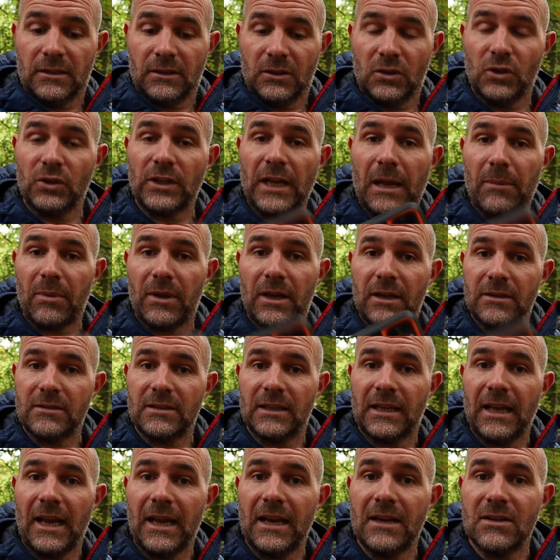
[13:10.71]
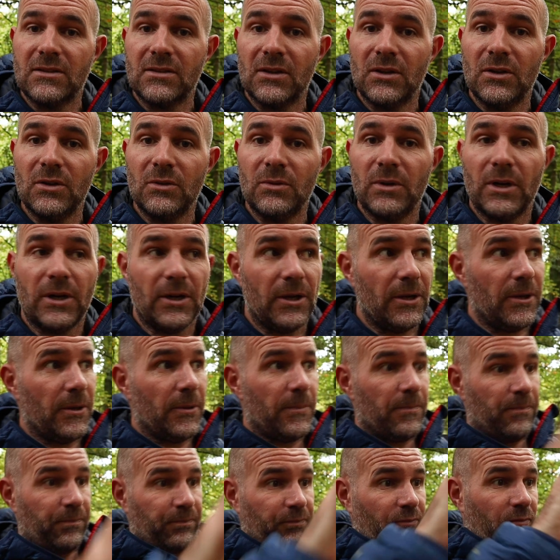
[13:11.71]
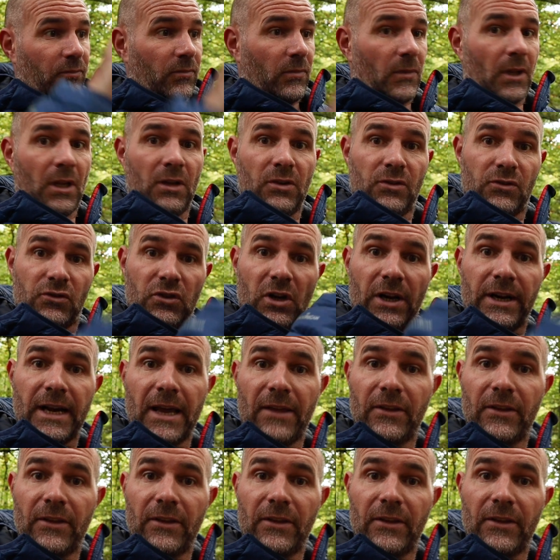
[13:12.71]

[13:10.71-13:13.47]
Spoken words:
good habit to get into trying